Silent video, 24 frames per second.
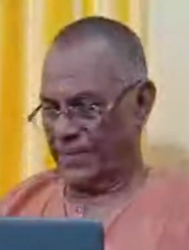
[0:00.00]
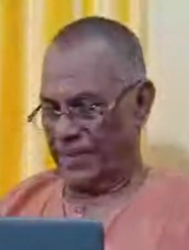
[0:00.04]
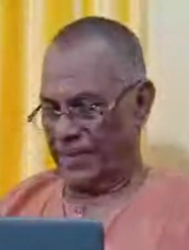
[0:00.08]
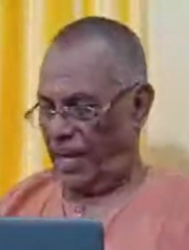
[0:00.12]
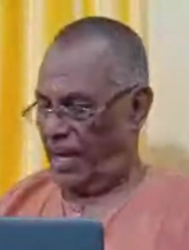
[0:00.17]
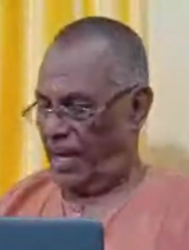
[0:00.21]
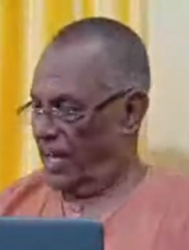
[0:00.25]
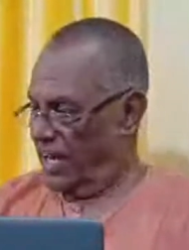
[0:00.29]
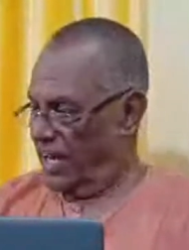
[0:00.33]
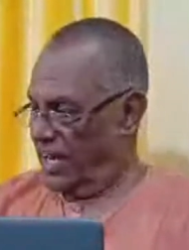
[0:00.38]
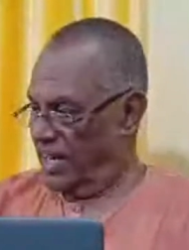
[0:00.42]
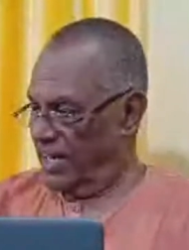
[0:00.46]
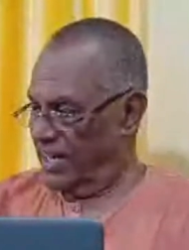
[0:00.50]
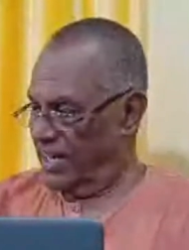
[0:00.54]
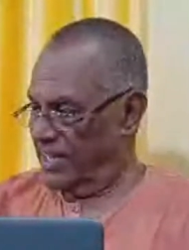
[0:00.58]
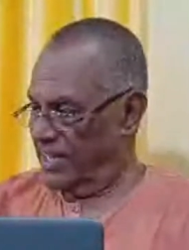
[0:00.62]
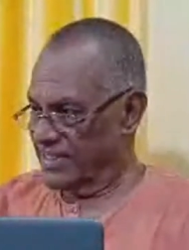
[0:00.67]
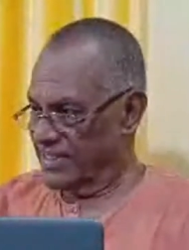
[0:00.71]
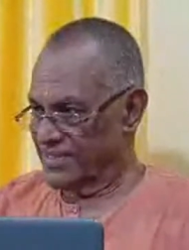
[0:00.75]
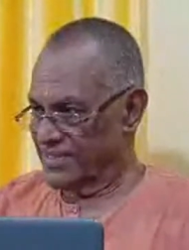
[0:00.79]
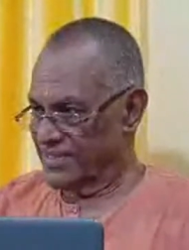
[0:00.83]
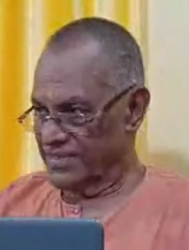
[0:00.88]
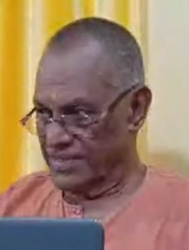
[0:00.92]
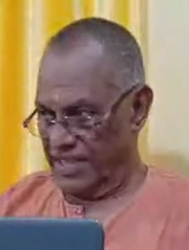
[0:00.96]

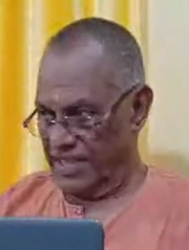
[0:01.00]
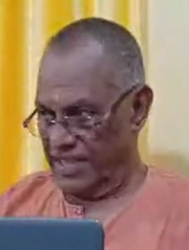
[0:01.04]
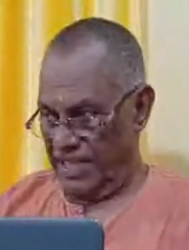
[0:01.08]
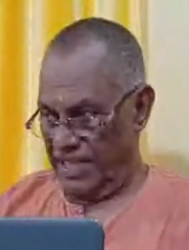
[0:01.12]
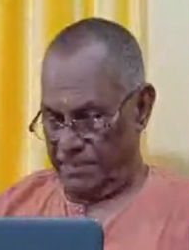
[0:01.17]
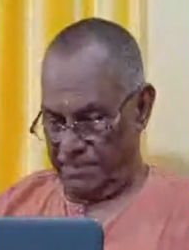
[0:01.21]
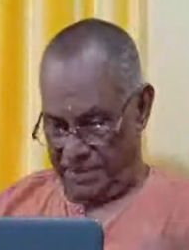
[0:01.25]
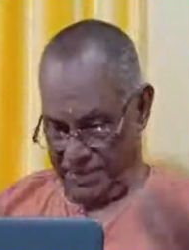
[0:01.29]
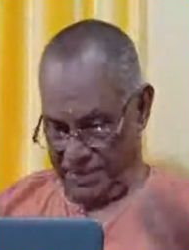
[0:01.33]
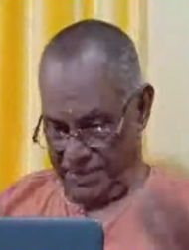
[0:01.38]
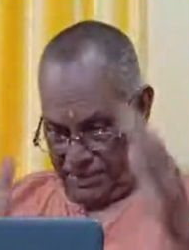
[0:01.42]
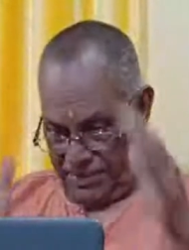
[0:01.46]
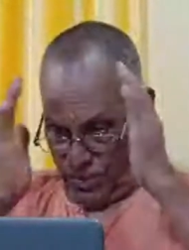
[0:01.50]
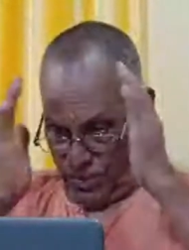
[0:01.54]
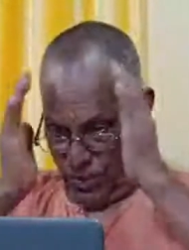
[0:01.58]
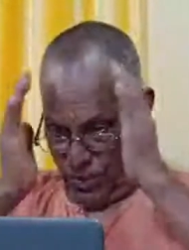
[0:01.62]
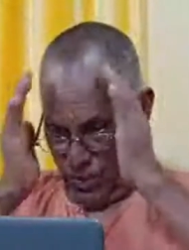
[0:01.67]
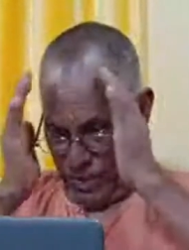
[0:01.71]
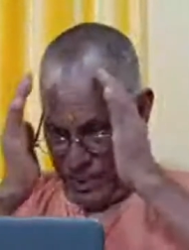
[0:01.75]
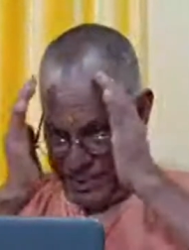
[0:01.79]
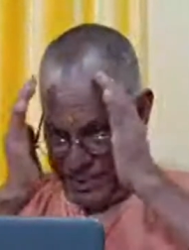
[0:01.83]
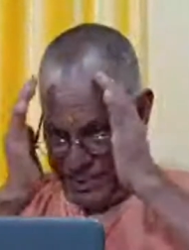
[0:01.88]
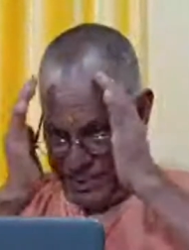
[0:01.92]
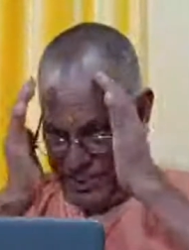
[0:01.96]
Because our
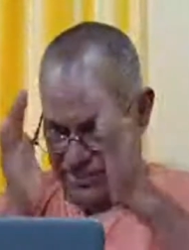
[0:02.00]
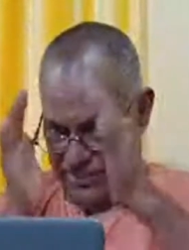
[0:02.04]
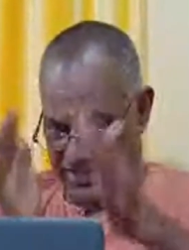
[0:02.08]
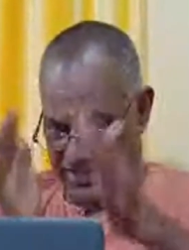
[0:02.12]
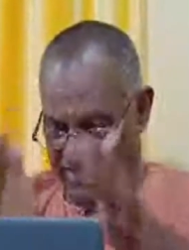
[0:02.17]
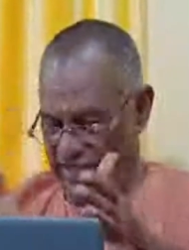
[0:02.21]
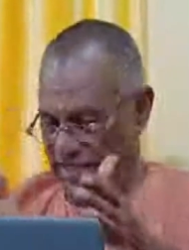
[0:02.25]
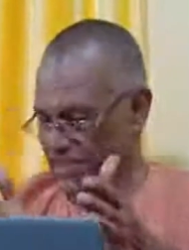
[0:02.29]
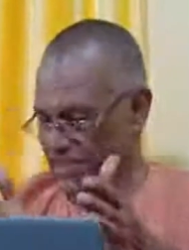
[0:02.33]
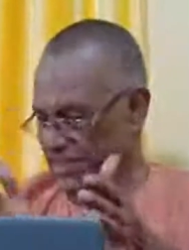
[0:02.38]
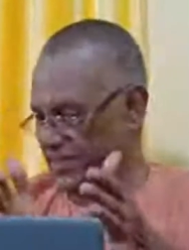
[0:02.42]
whole attention is.